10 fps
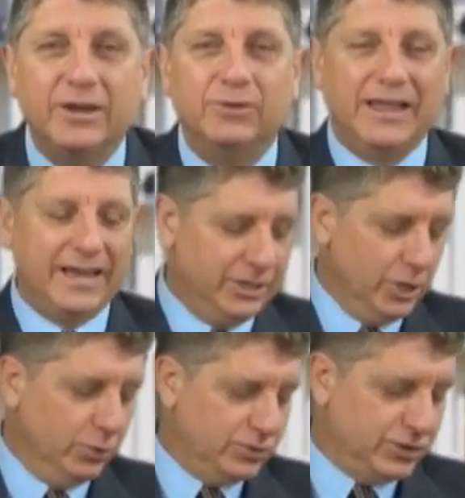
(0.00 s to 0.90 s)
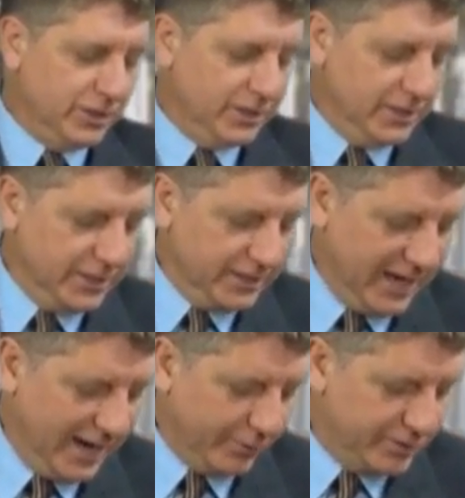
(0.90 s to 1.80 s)
In related news,
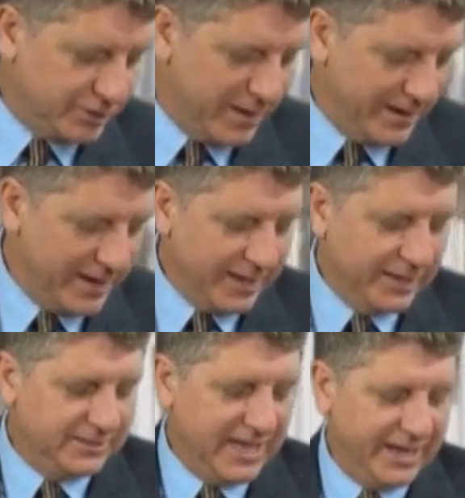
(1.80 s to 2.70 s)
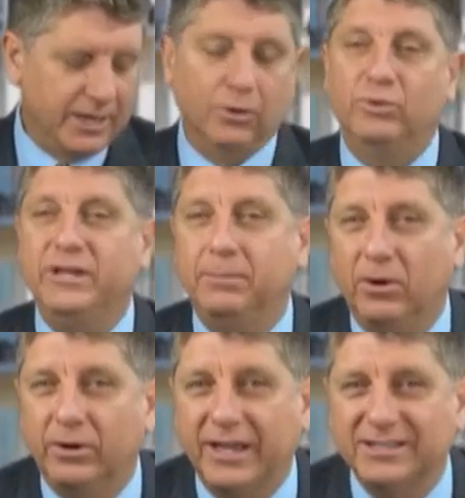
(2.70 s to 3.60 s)
Congressman Denny
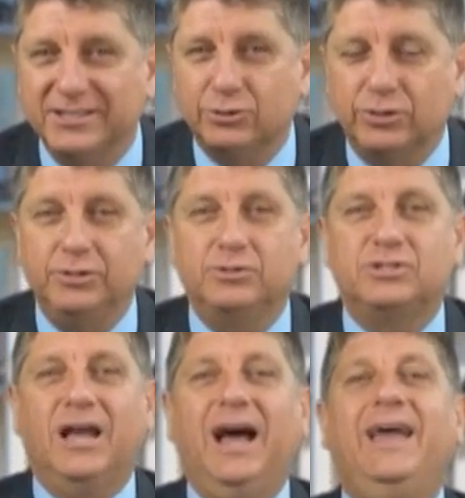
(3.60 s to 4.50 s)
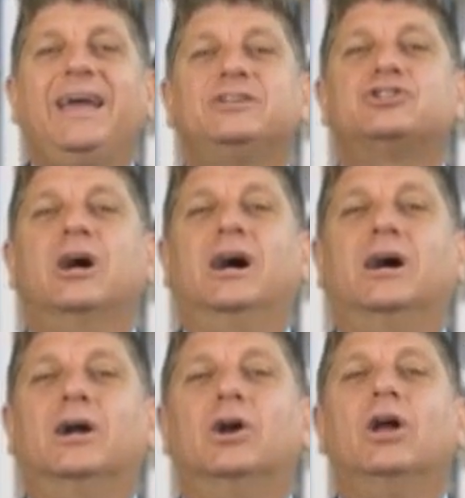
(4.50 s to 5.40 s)
Rehberg has introduced
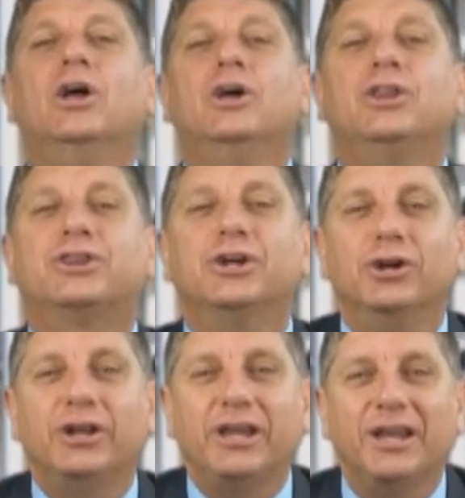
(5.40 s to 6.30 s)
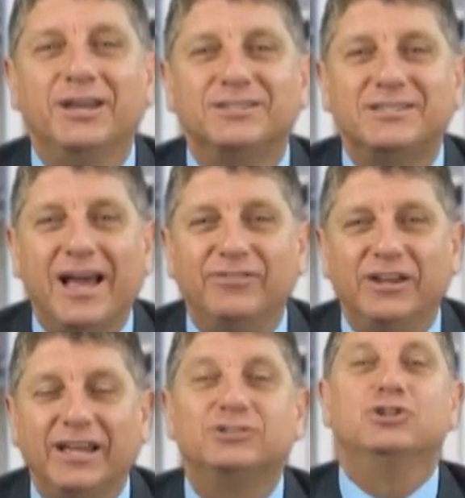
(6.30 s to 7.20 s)
H.R.
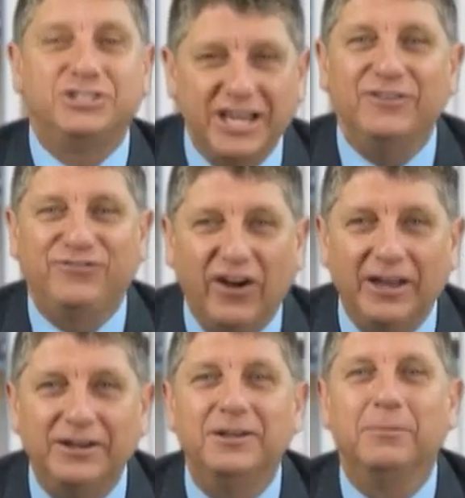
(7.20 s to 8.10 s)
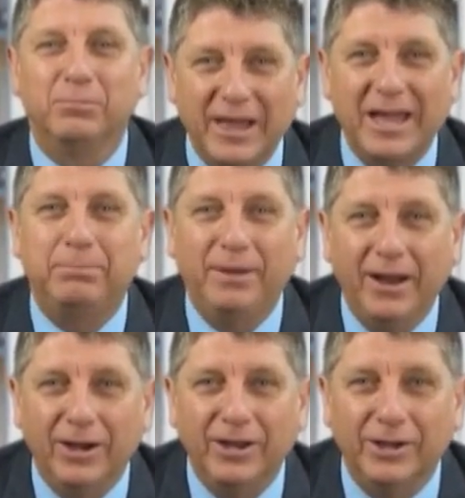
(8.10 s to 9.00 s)
3070 to defund Planned
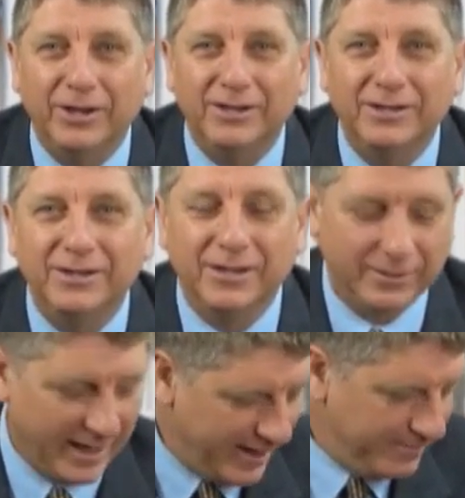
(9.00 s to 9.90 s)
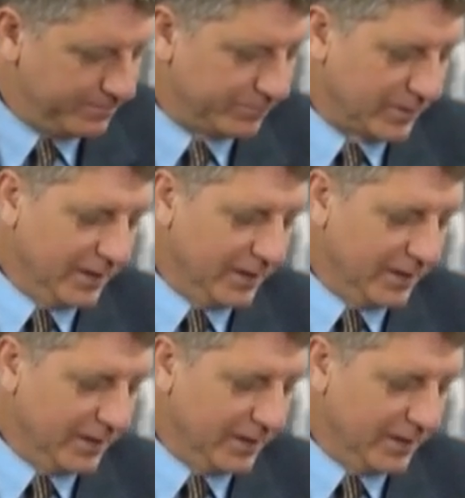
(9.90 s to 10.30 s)
Parenthood. Okay?